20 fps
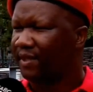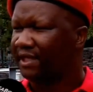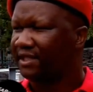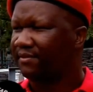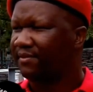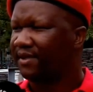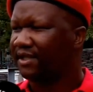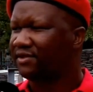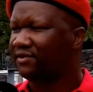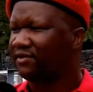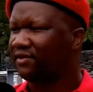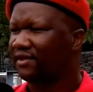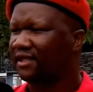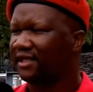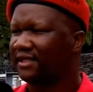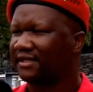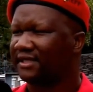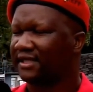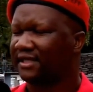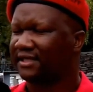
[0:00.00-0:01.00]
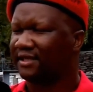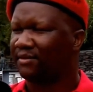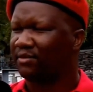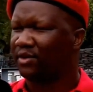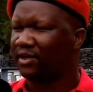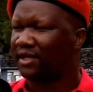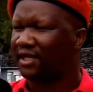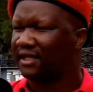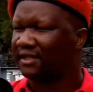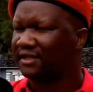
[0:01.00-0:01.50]
No, but you must know that he's a
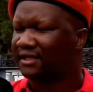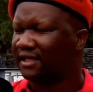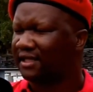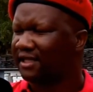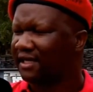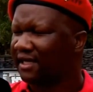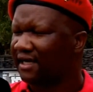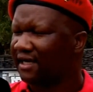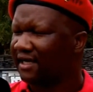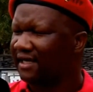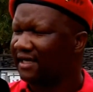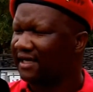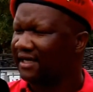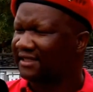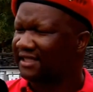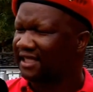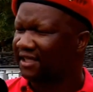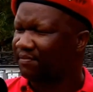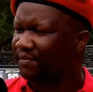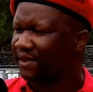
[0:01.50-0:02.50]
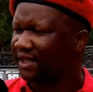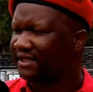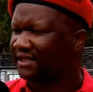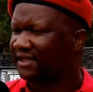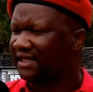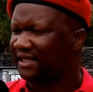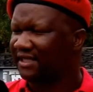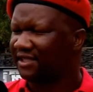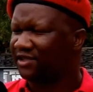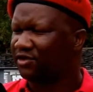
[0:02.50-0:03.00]
democratic uh, elected
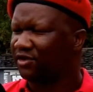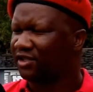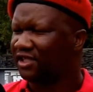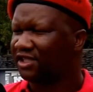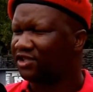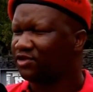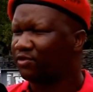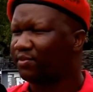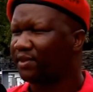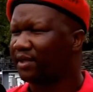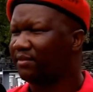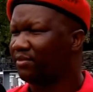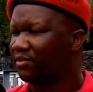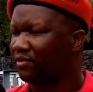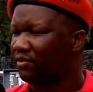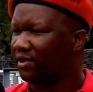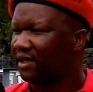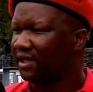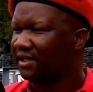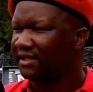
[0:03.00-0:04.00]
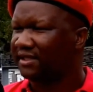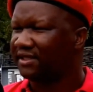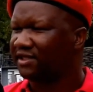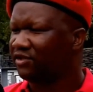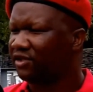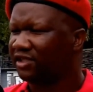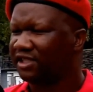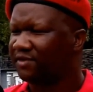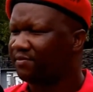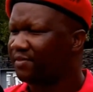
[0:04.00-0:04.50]
president. He's not a supreme ruler.
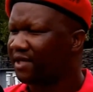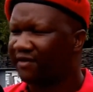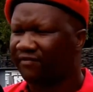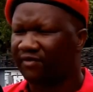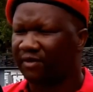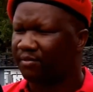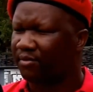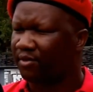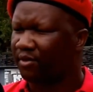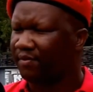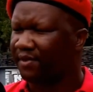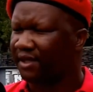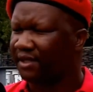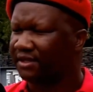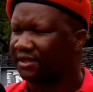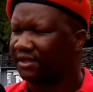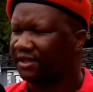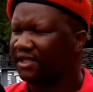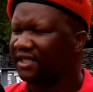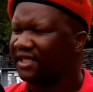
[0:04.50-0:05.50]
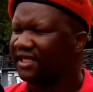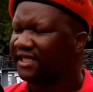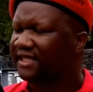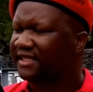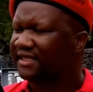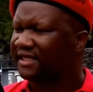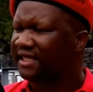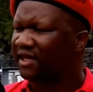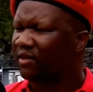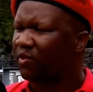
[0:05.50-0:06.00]
This is not his private property.
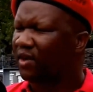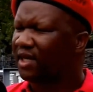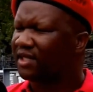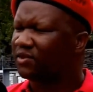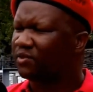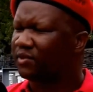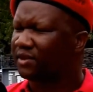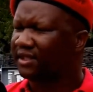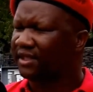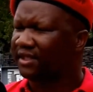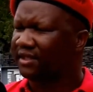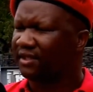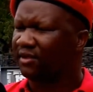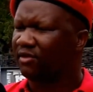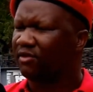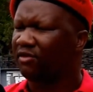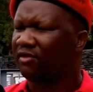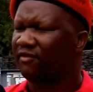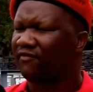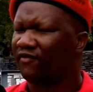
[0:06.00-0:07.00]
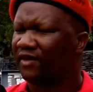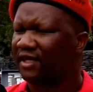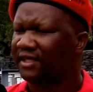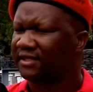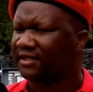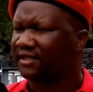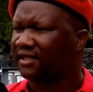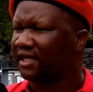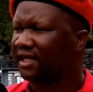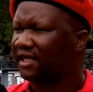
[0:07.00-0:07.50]
He still works within the
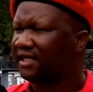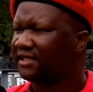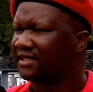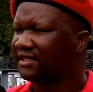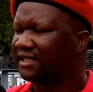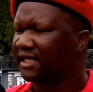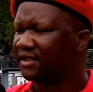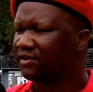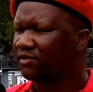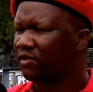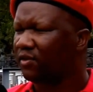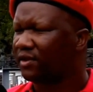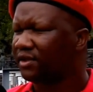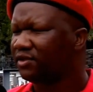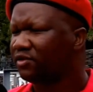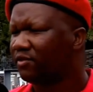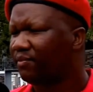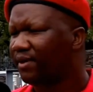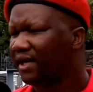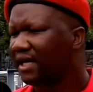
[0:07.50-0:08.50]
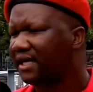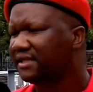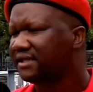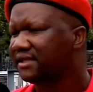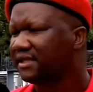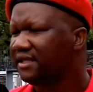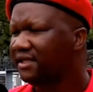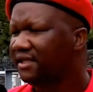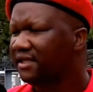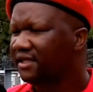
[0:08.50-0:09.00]
confines. Is that going to
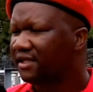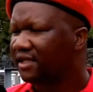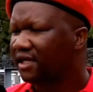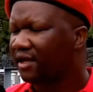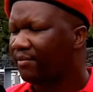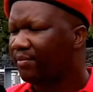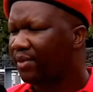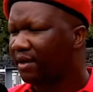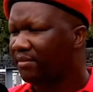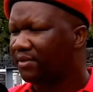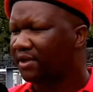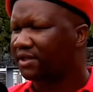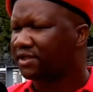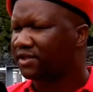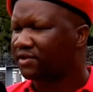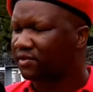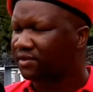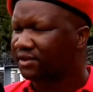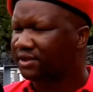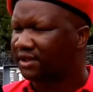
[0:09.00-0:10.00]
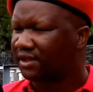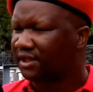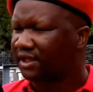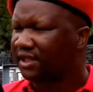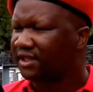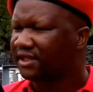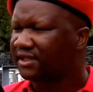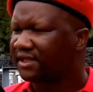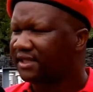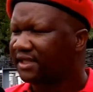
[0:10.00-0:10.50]
pass uh, public
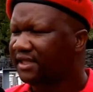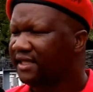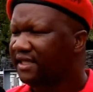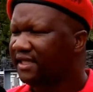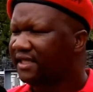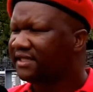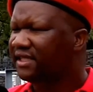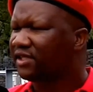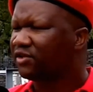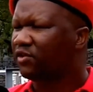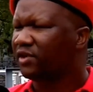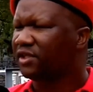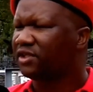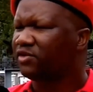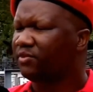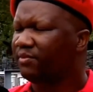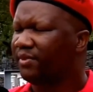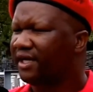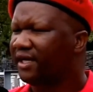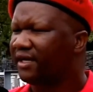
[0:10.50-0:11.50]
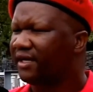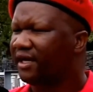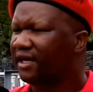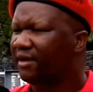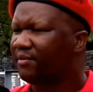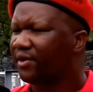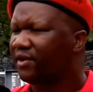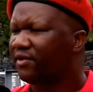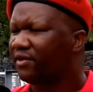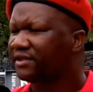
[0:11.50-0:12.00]
scrutiny? Is, is it going to make,
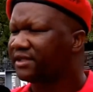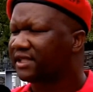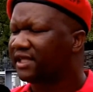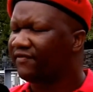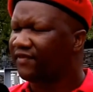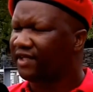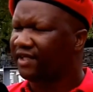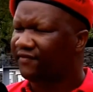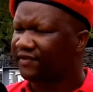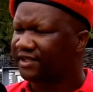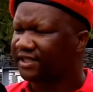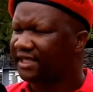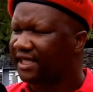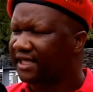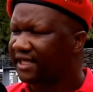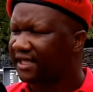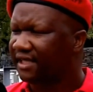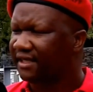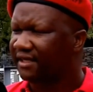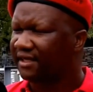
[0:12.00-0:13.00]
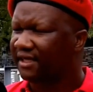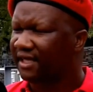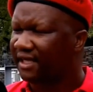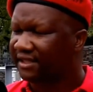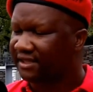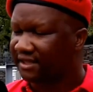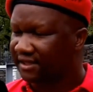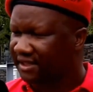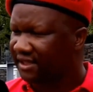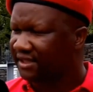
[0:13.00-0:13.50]
uh, because even if he's taking
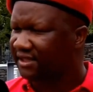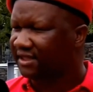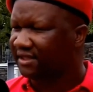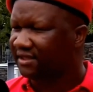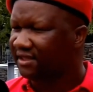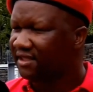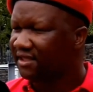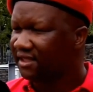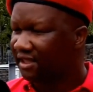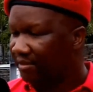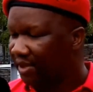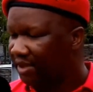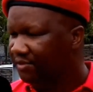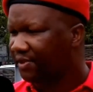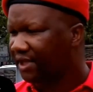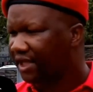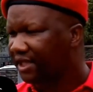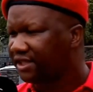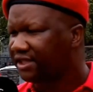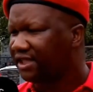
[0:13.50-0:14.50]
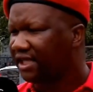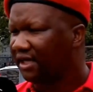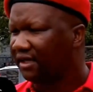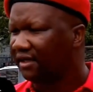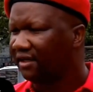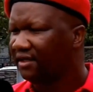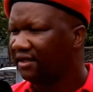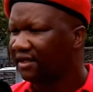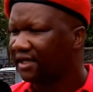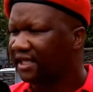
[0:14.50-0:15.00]
a decision, they must be
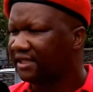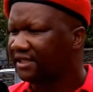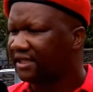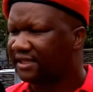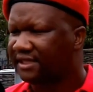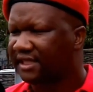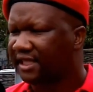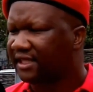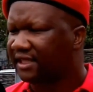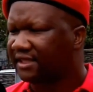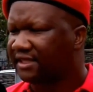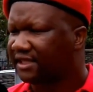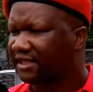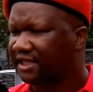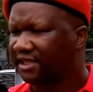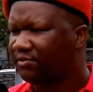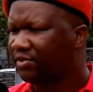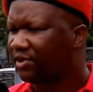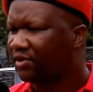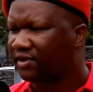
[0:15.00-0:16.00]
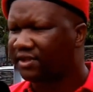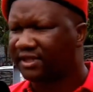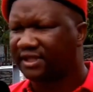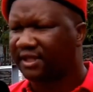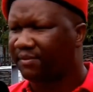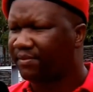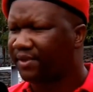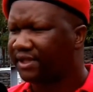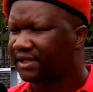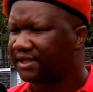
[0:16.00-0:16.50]
rational. Can't just take a decision
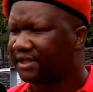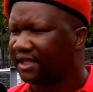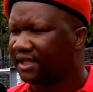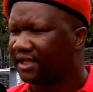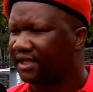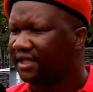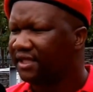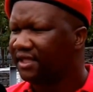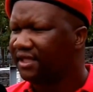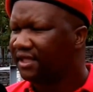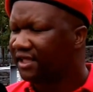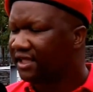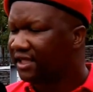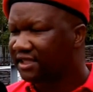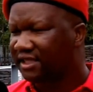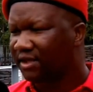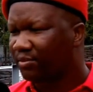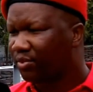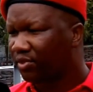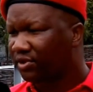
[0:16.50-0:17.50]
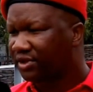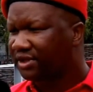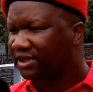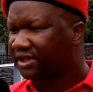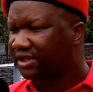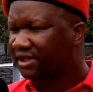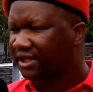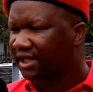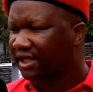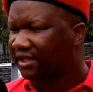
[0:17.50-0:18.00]
because he's a president. He is a
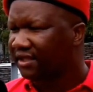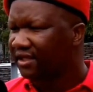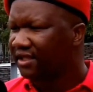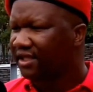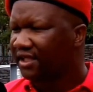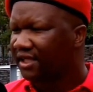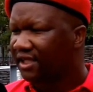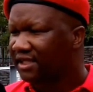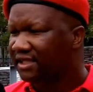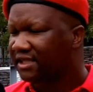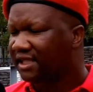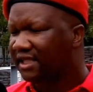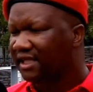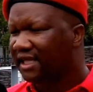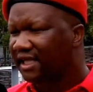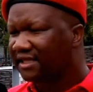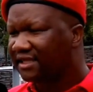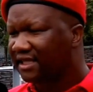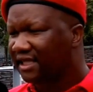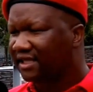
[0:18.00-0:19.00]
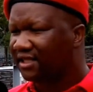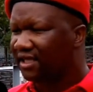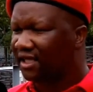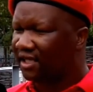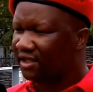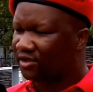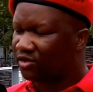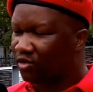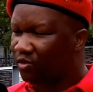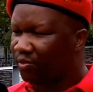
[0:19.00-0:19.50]
politician. He's elected
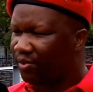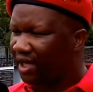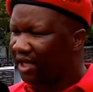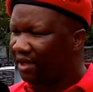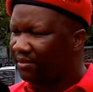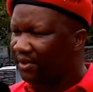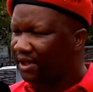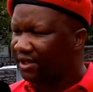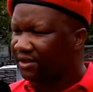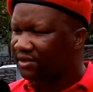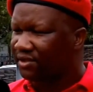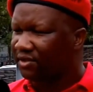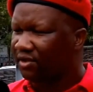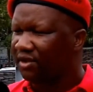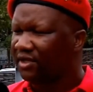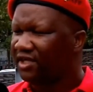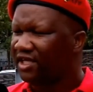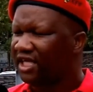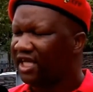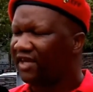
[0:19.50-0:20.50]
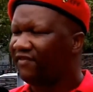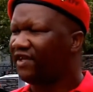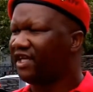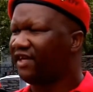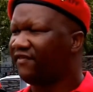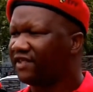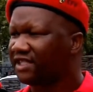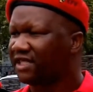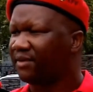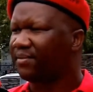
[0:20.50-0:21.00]
uh, through parliament. So
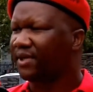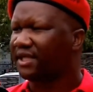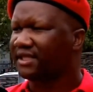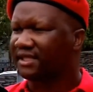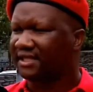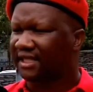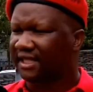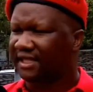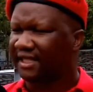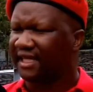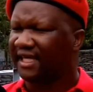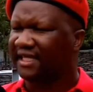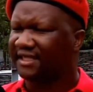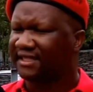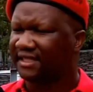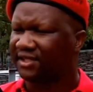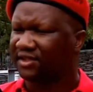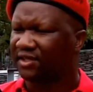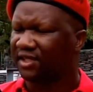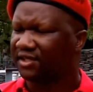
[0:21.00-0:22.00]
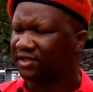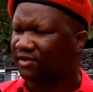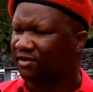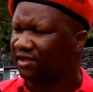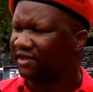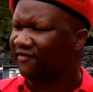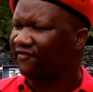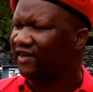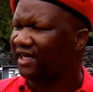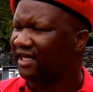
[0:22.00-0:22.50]
even if he's a president, yes, he's, he's
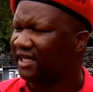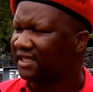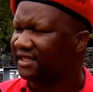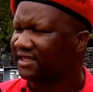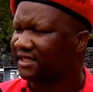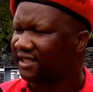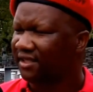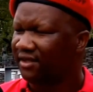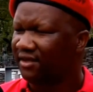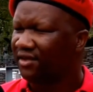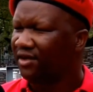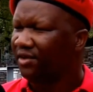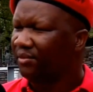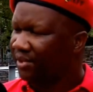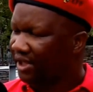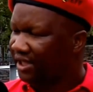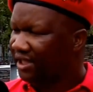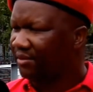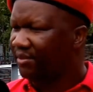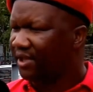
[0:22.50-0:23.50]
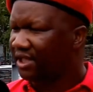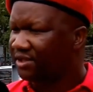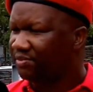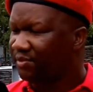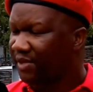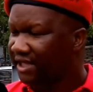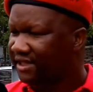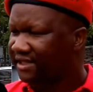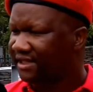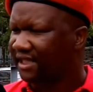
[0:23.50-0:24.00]
got the final say, but they
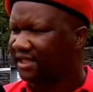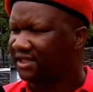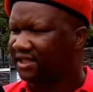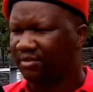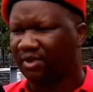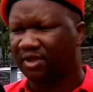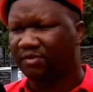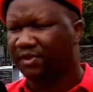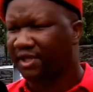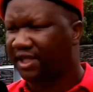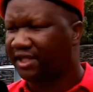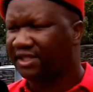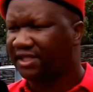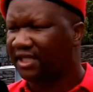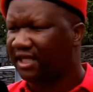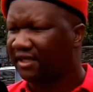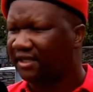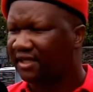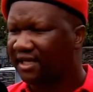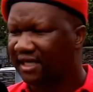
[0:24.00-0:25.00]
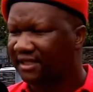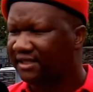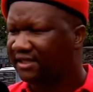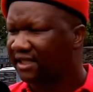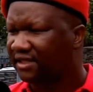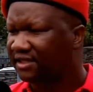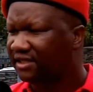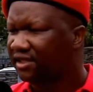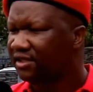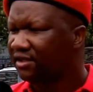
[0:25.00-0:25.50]
must make sense sense. It must be rational. It
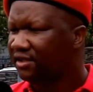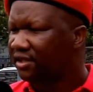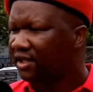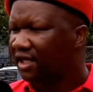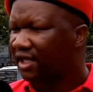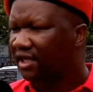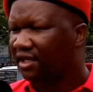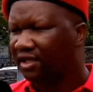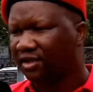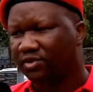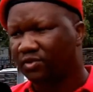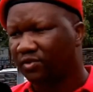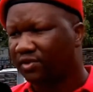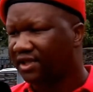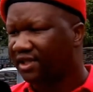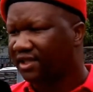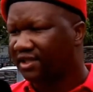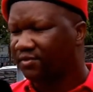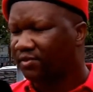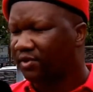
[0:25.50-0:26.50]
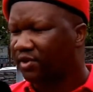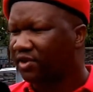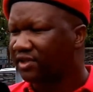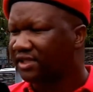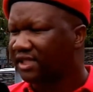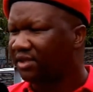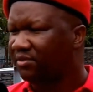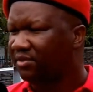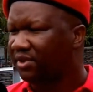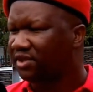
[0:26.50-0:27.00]
can't just uh, do things
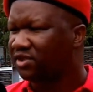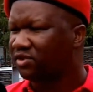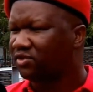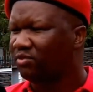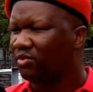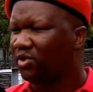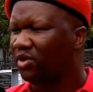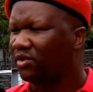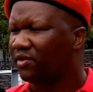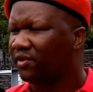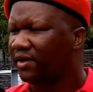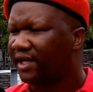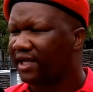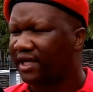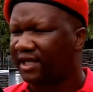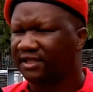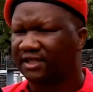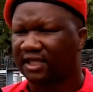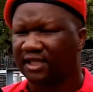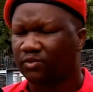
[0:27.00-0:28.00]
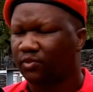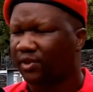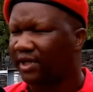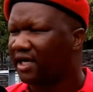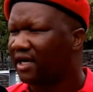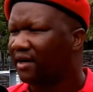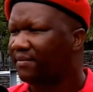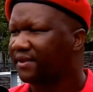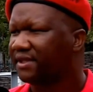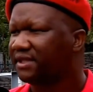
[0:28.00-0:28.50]
because that means tomorrow he can just
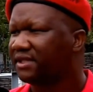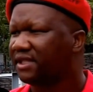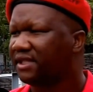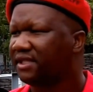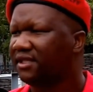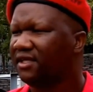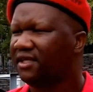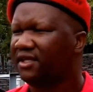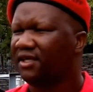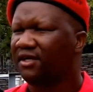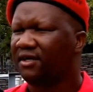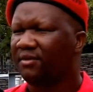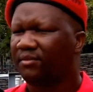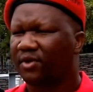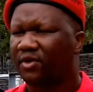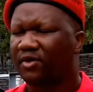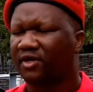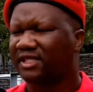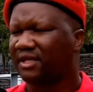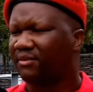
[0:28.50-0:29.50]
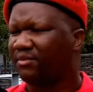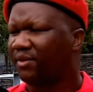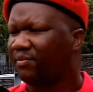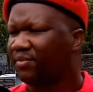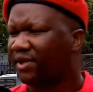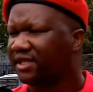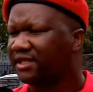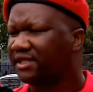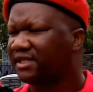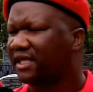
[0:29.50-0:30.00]
wake up and say, because I'm
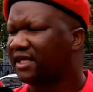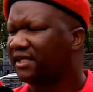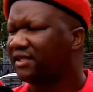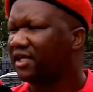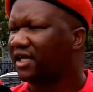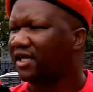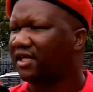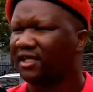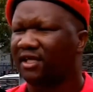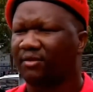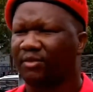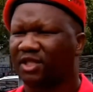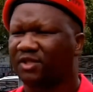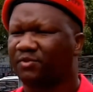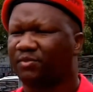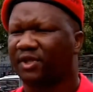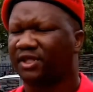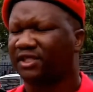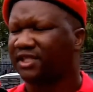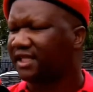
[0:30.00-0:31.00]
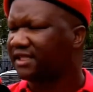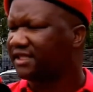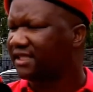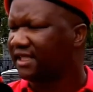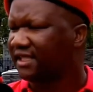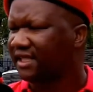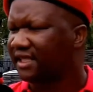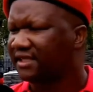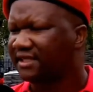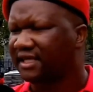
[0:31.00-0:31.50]
the president, uh, there must be
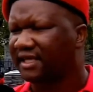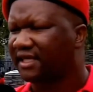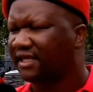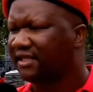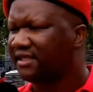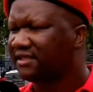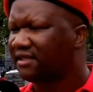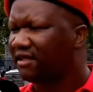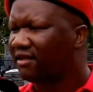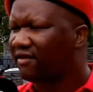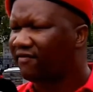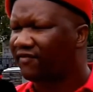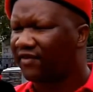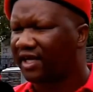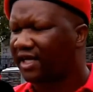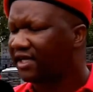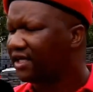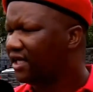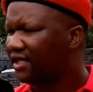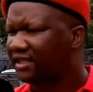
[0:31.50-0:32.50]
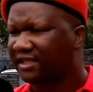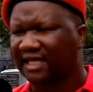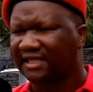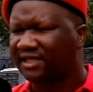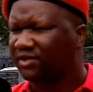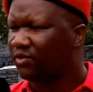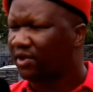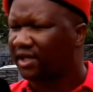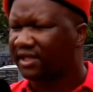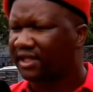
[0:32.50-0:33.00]
death sentence against South Africa. It, it
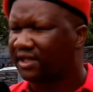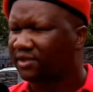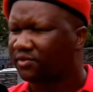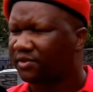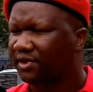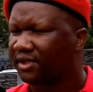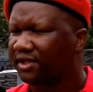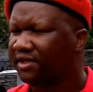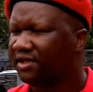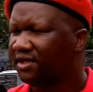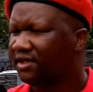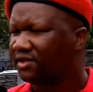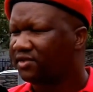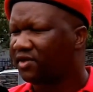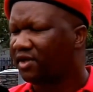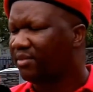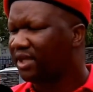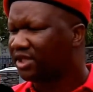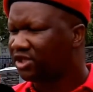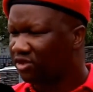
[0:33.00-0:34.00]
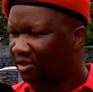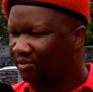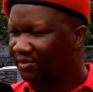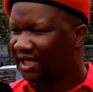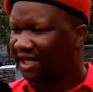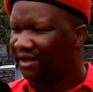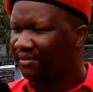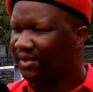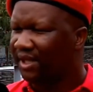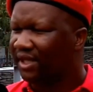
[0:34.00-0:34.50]
doesn't work that way. So he must
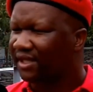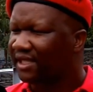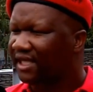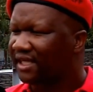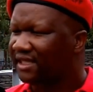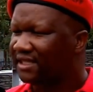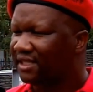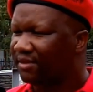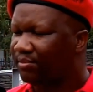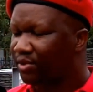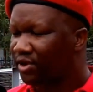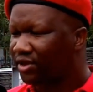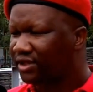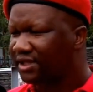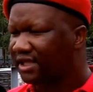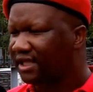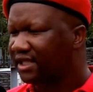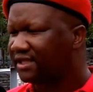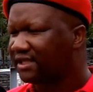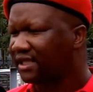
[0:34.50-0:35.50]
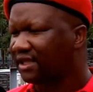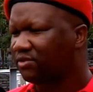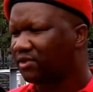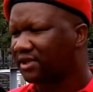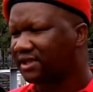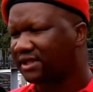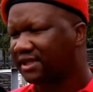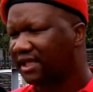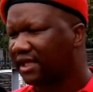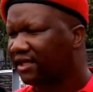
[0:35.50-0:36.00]
stop dreaming. There is a process
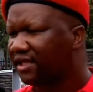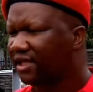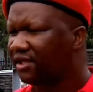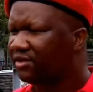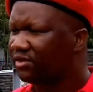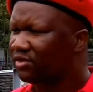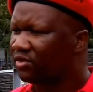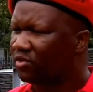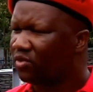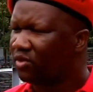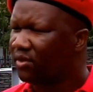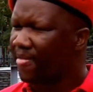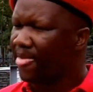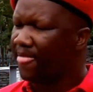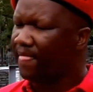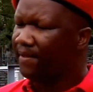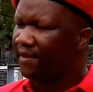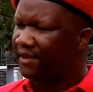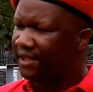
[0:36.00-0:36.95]
that was taken through